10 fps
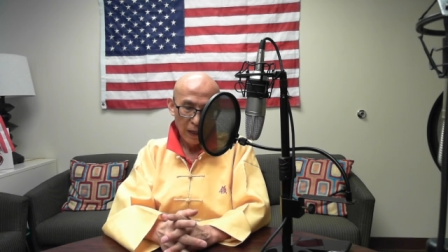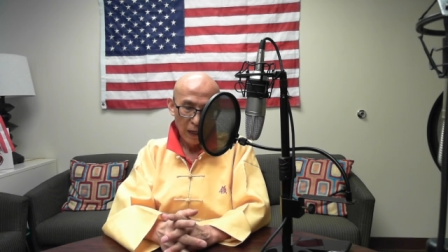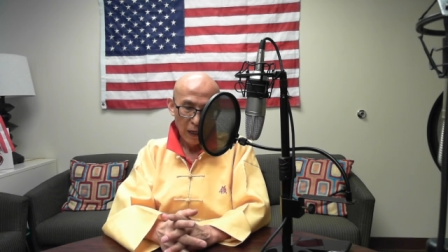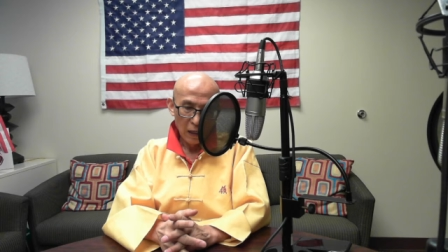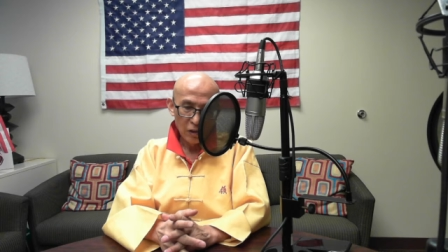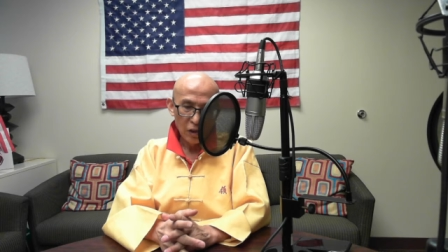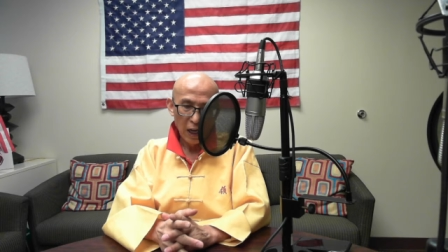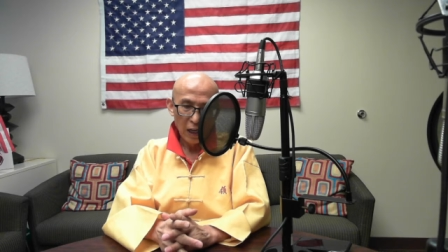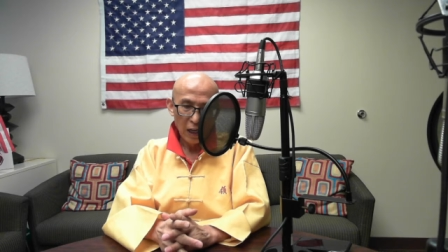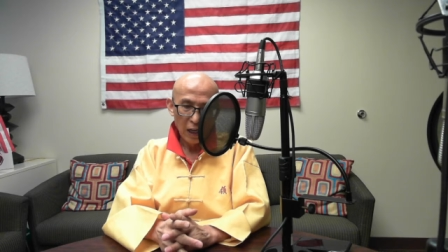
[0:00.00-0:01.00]
And she
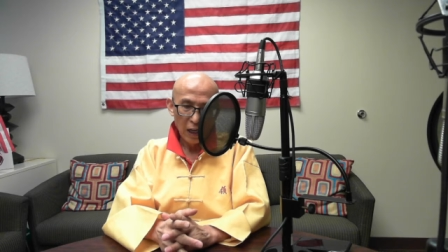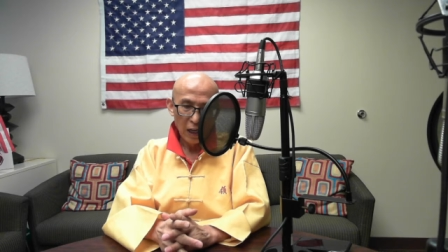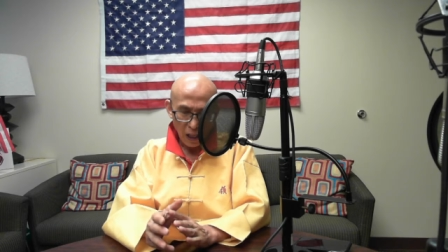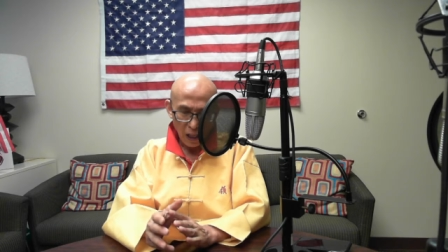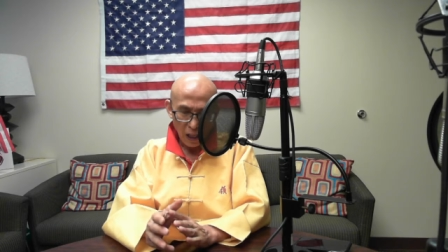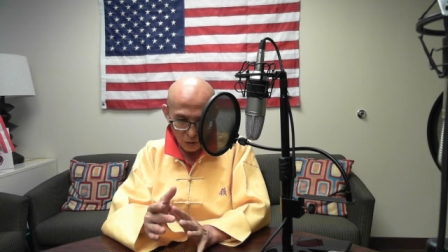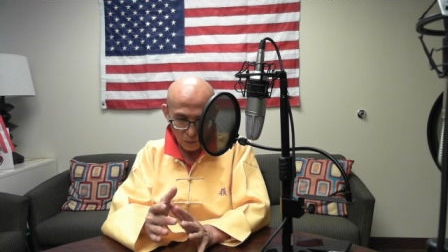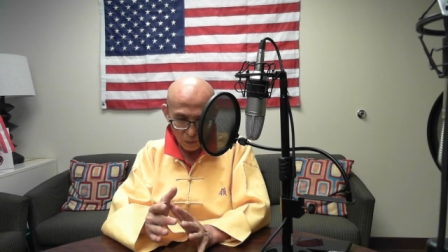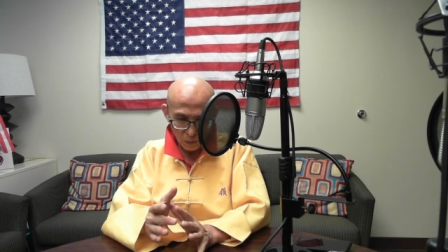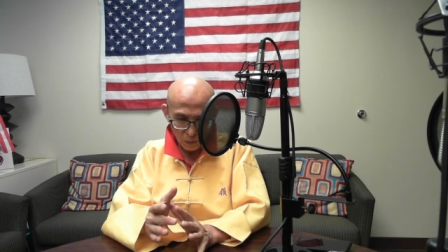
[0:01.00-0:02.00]
had a
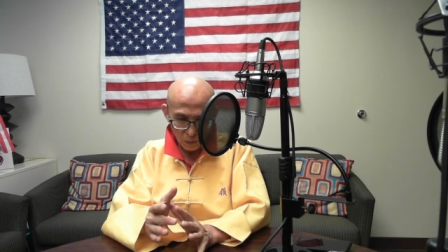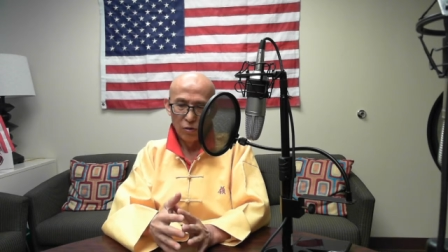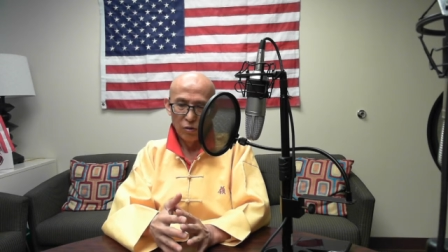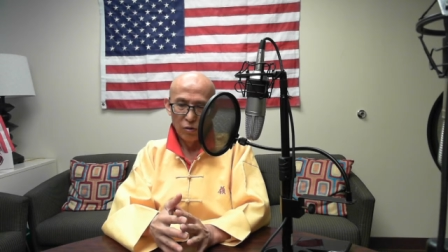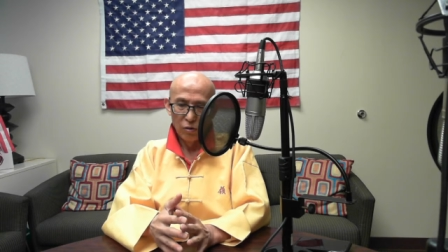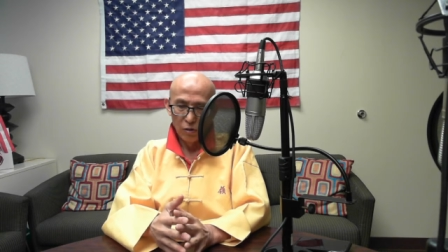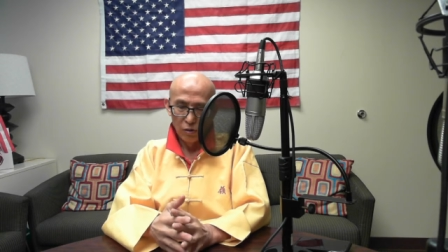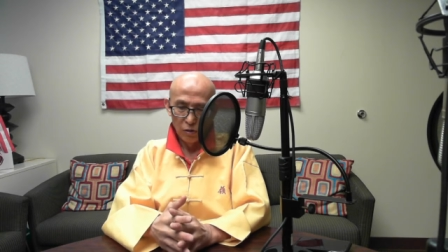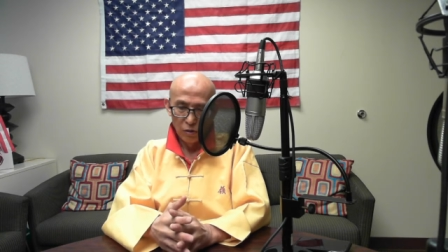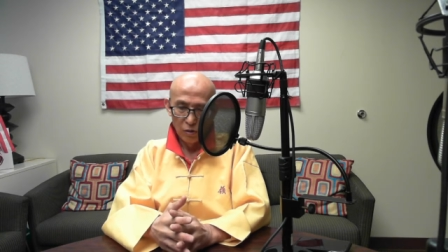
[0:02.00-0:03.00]
terrible
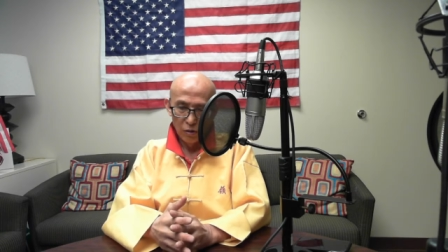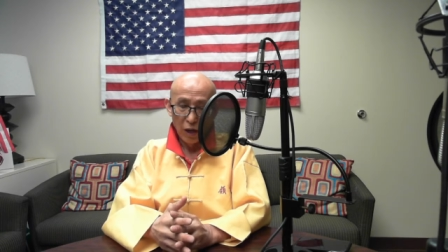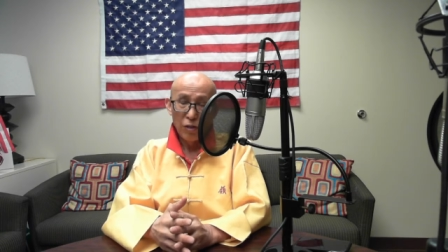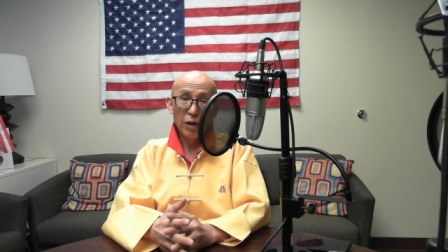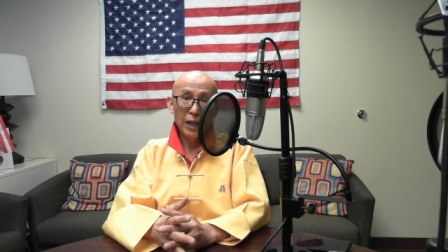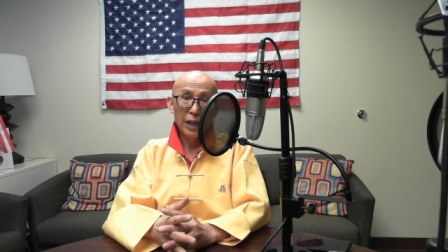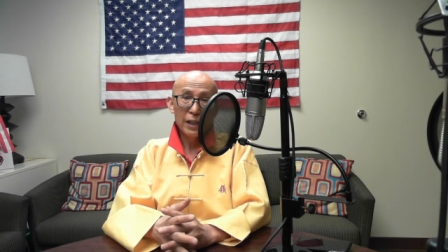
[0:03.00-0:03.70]
arthritis